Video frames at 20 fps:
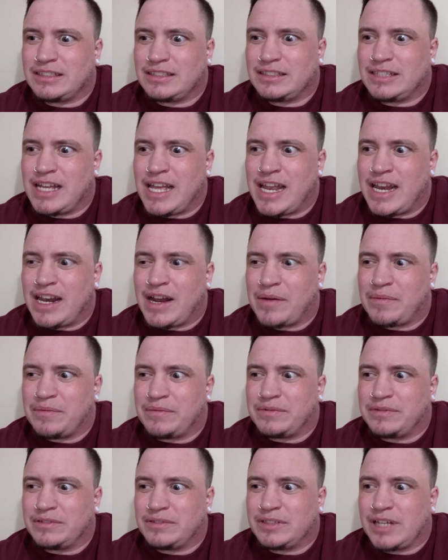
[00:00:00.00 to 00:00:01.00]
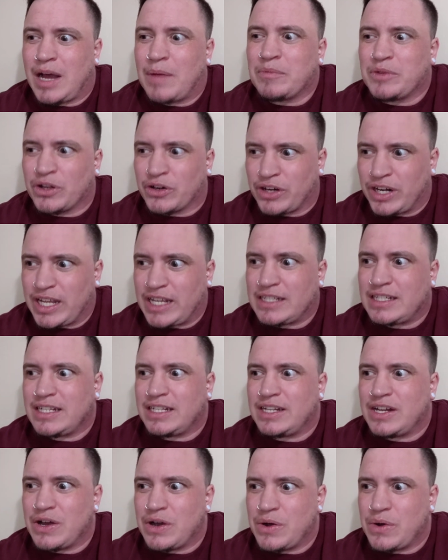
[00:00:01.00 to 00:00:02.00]
and I'm learning to
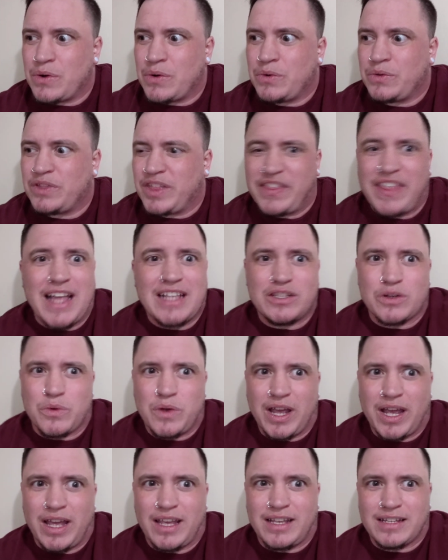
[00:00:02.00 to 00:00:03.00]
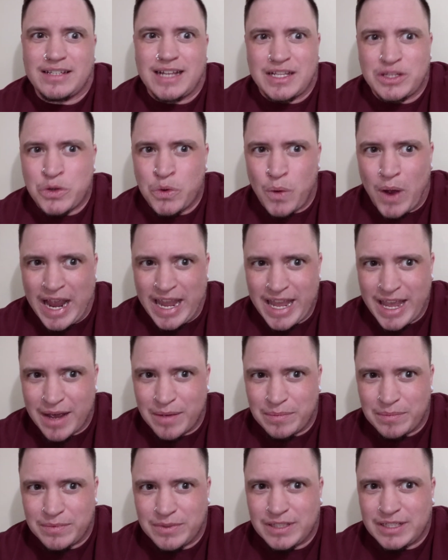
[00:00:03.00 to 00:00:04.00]
know that that's okay because that's who I
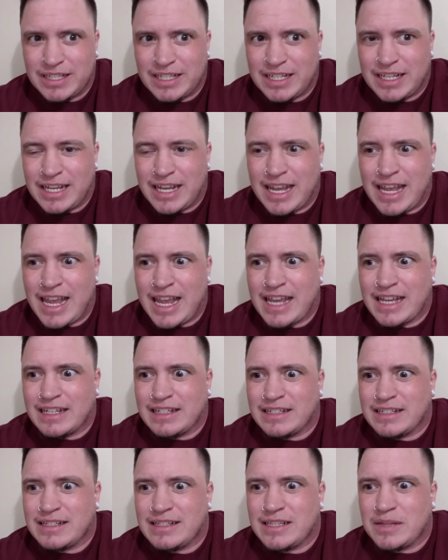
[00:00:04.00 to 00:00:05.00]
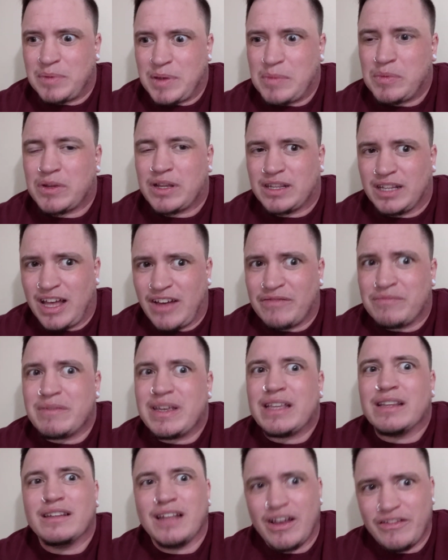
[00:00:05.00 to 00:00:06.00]
am, and the people that love
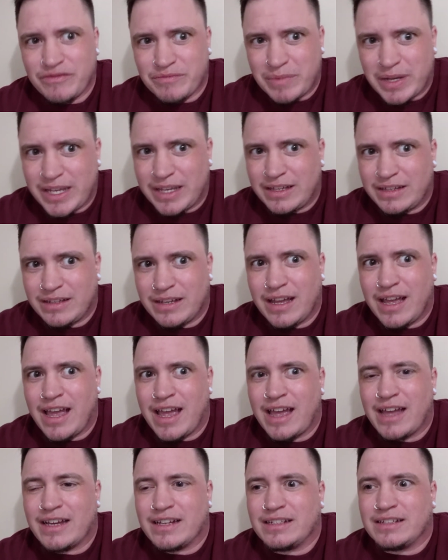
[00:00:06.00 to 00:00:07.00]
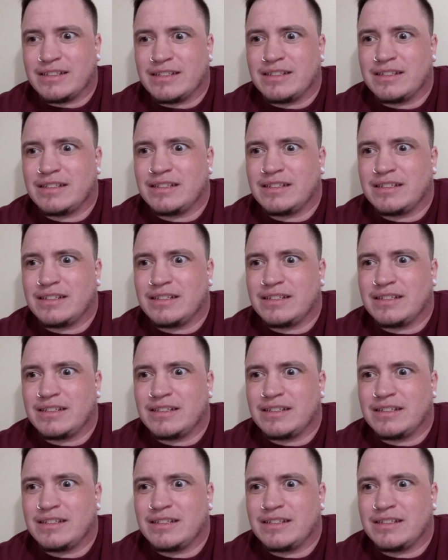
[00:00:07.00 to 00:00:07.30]
me, and